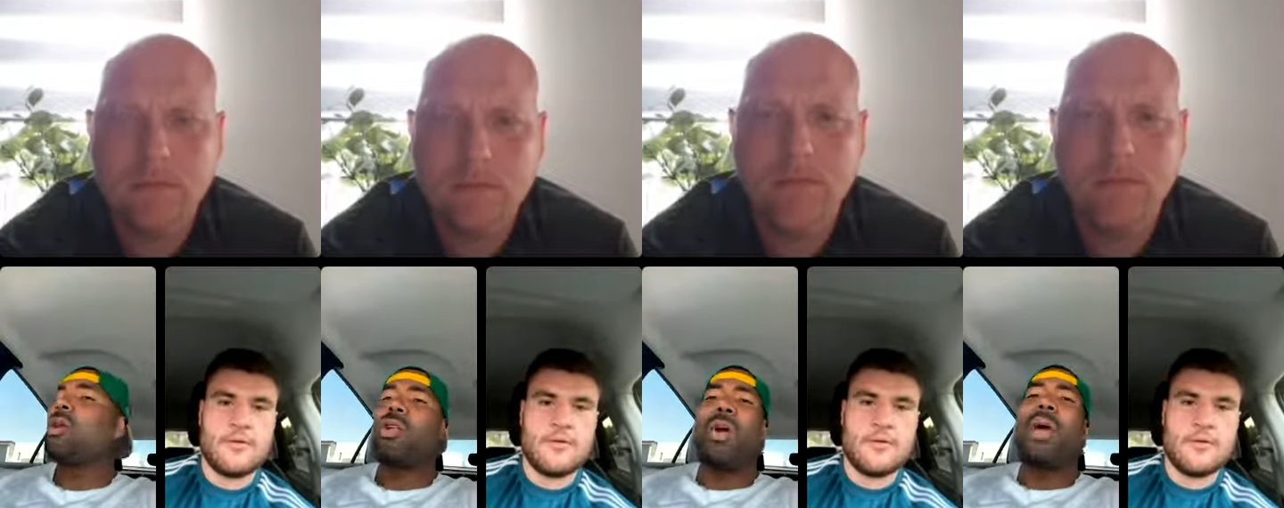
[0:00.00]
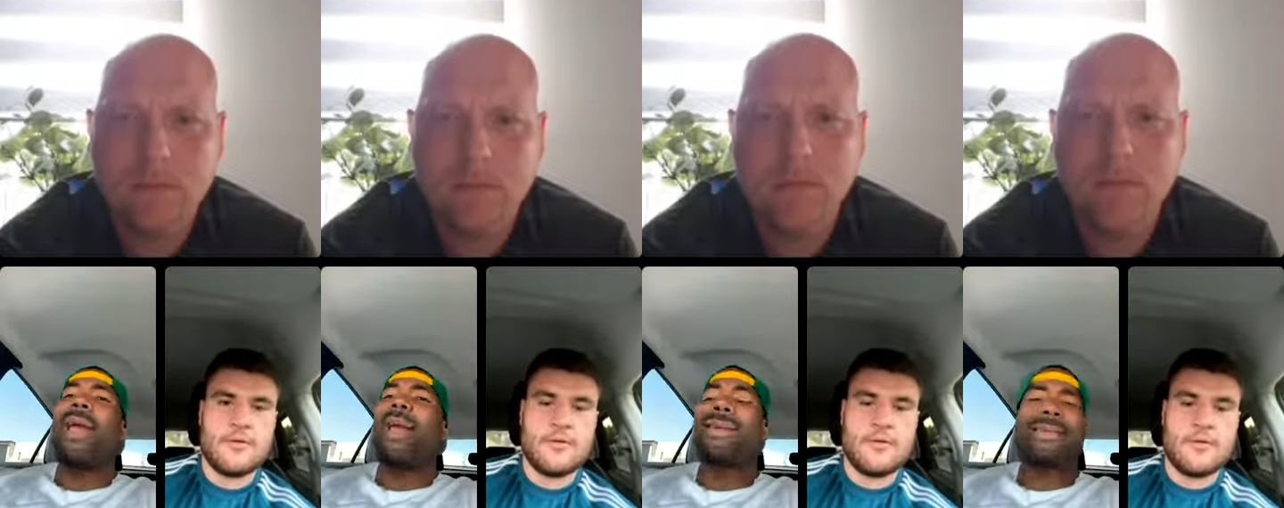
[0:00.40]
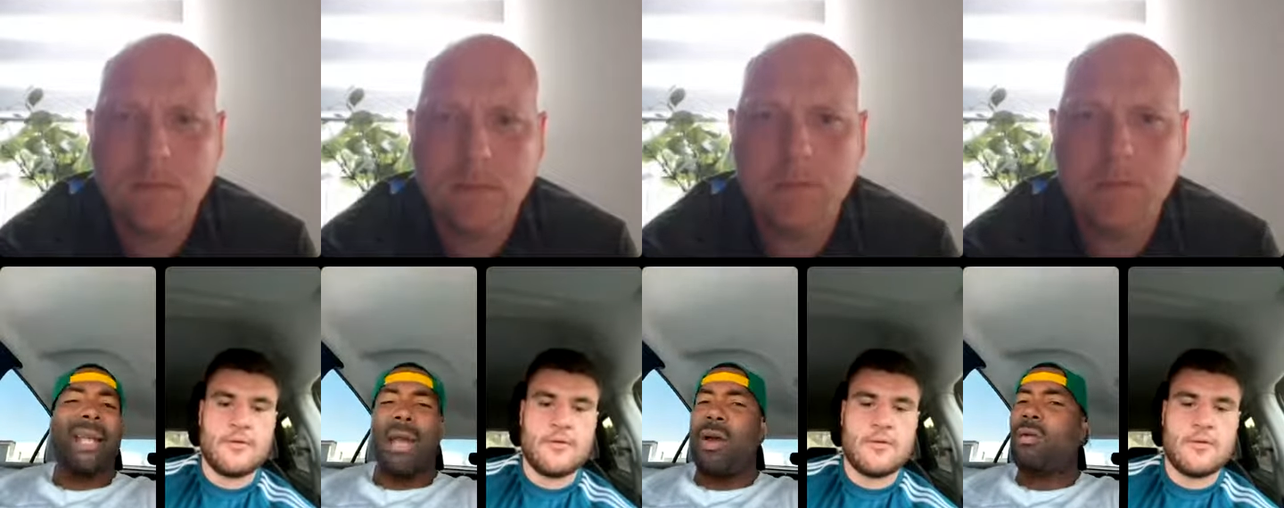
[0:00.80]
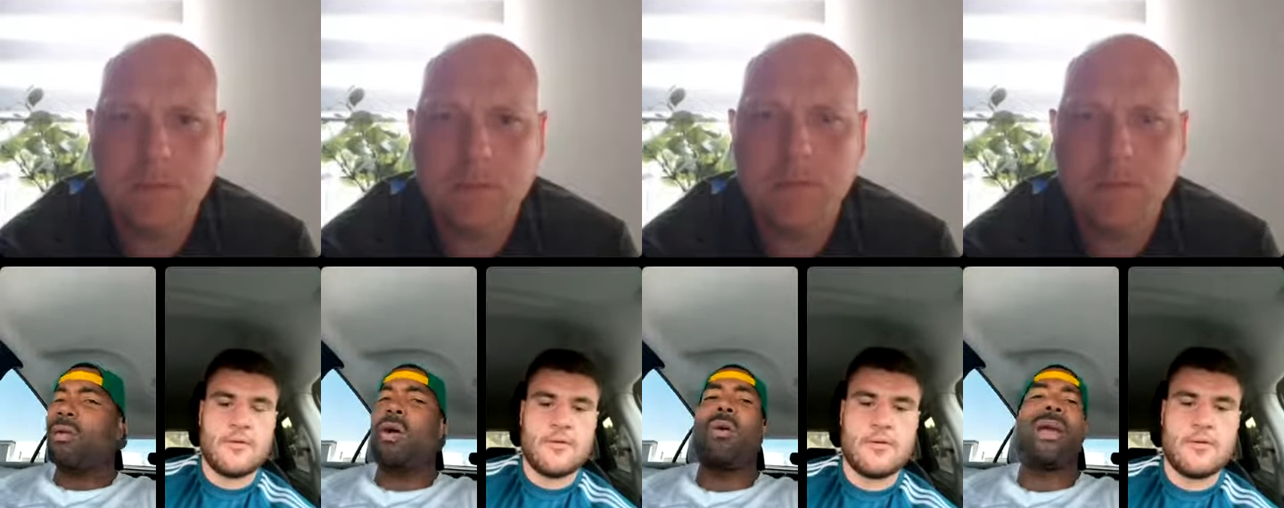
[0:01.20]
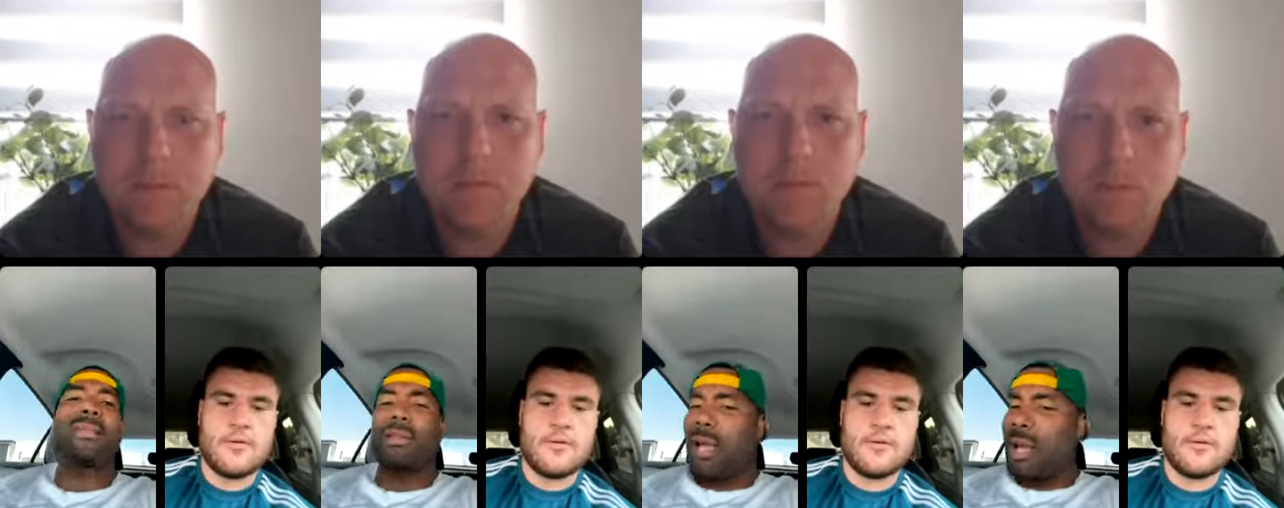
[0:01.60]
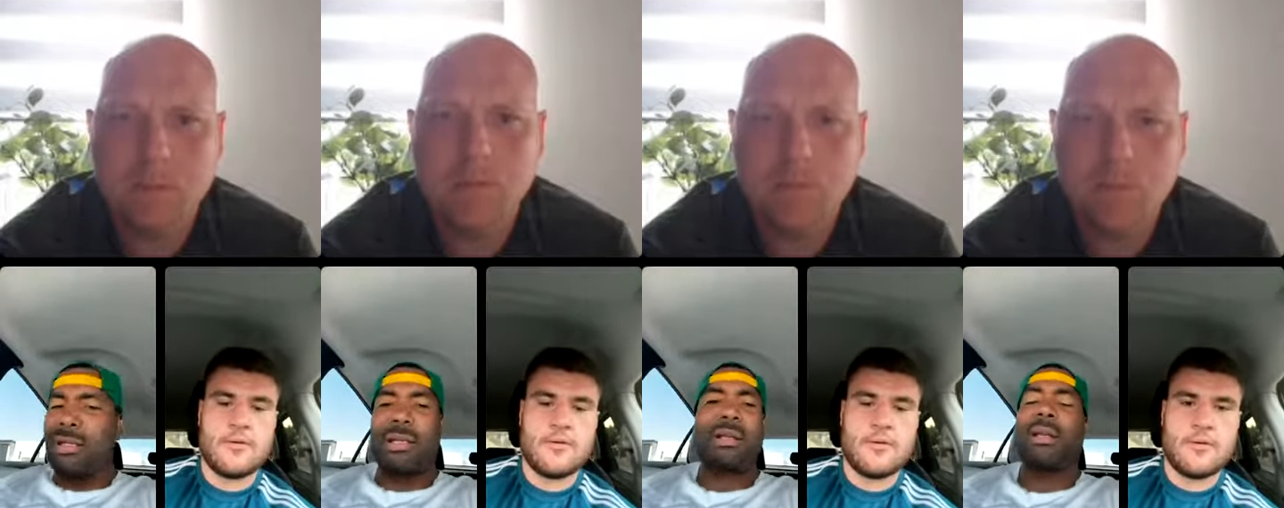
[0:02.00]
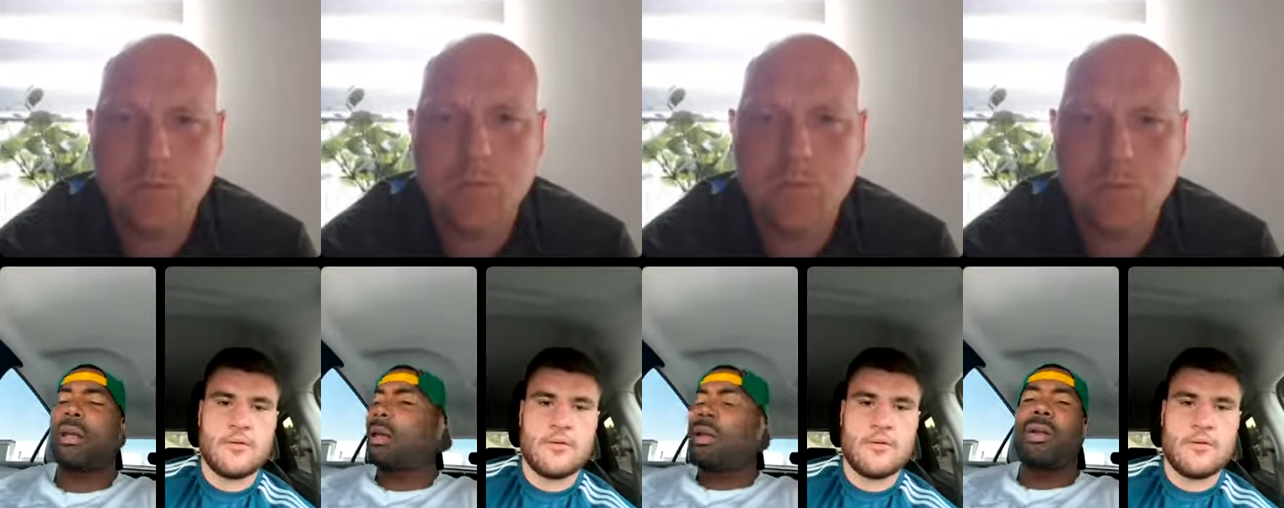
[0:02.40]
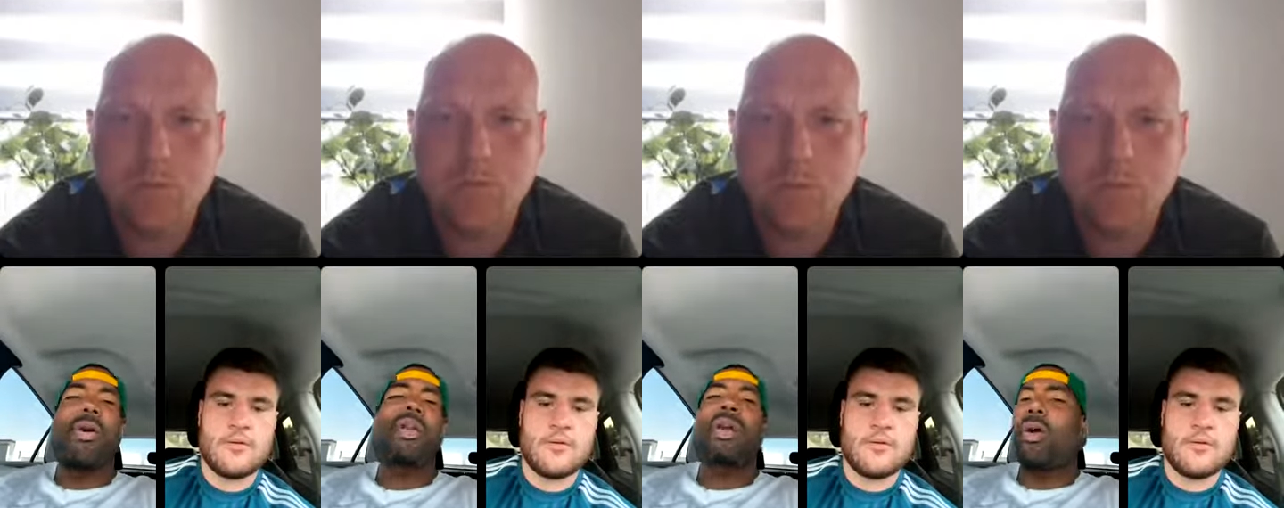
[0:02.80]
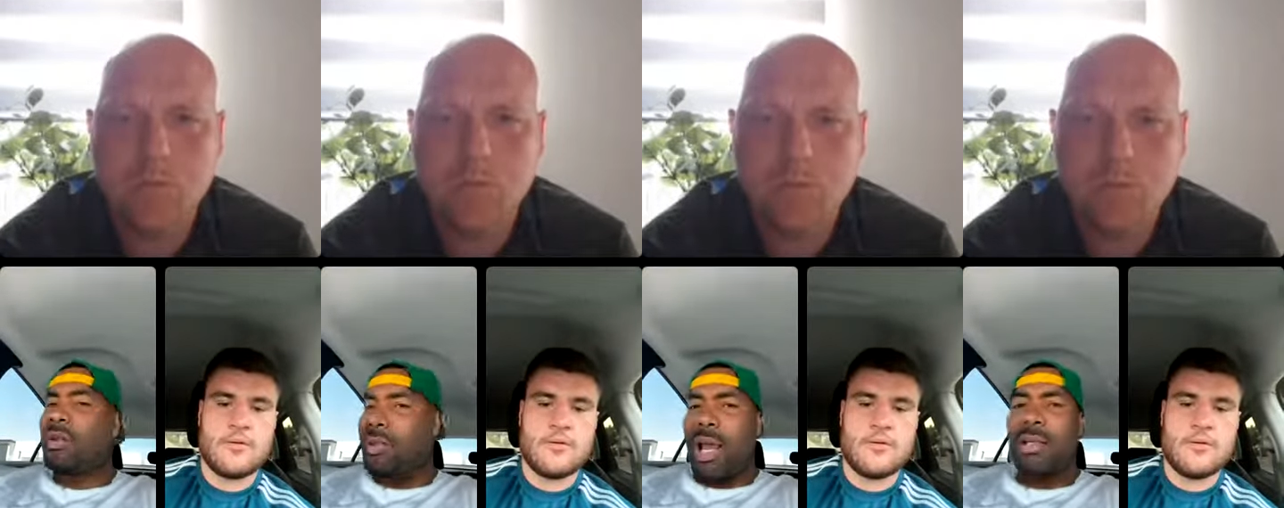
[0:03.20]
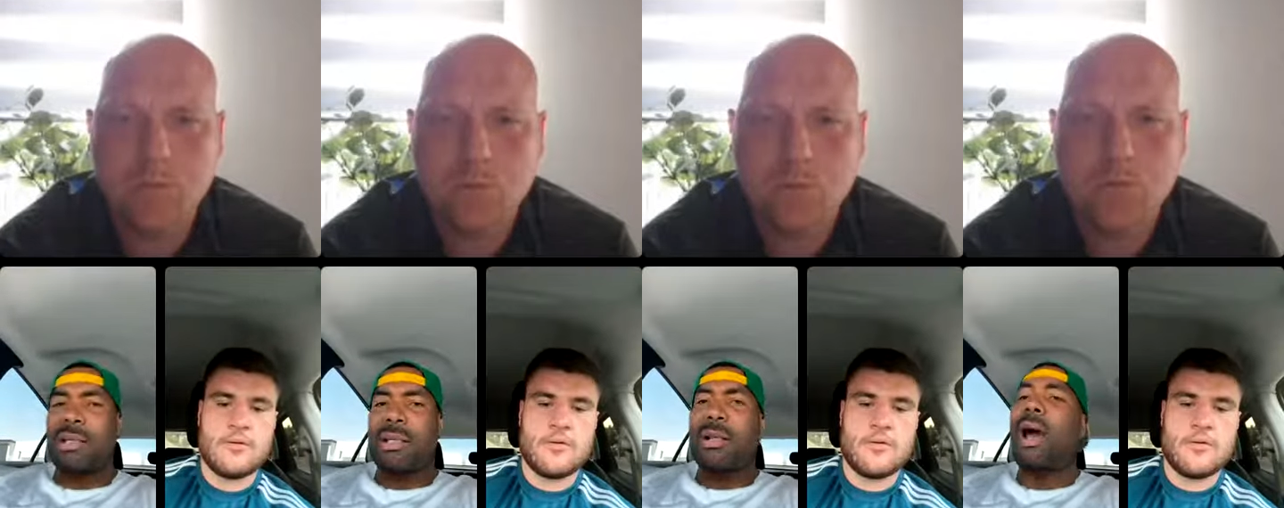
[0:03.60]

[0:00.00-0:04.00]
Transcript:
Speaker 1: no hands down, no hesitation, no negotiation.